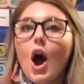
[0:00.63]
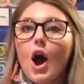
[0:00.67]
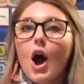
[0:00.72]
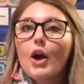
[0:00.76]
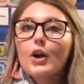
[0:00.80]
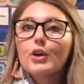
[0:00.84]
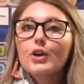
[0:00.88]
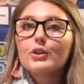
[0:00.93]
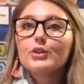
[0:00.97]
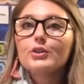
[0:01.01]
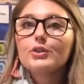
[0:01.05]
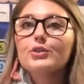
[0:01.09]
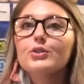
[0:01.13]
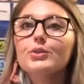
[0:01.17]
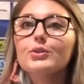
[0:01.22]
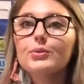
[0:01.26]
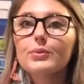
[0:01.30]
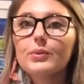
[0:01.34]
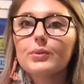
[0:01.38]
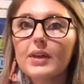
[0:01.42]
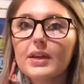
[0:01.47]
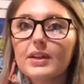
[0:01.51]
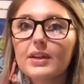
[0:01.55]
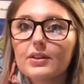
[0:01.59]
Our
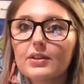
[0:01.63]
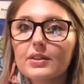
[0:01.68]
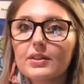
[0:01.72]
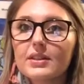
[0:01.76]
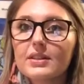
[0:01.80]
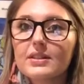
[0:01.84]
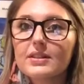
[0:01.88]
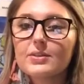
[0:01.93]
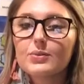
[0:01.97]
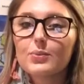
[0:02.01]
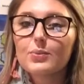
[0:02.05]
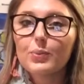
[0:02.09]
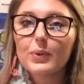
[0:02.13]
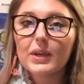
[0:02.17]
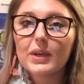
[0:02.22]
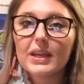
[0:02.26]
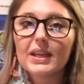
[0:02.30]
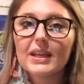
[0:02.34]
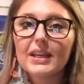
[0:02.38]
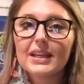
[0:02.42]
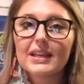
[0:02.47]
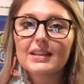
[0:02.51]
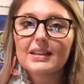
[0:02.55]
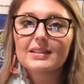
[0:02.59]
new letter this
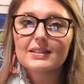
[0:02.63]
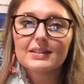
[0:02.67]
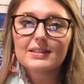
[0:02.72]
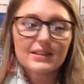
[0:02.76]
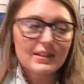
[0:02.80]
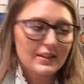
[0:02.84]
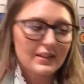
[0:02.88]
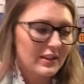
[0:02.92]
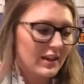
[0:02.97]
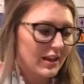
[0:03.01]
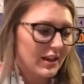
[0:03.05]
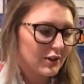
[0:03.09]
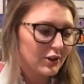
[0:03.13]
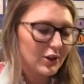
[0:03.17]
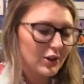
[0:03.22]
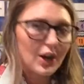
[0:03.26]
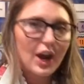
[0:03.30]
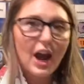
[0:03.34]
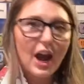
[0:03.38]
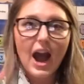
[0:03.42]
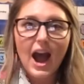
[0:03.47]
week is the letter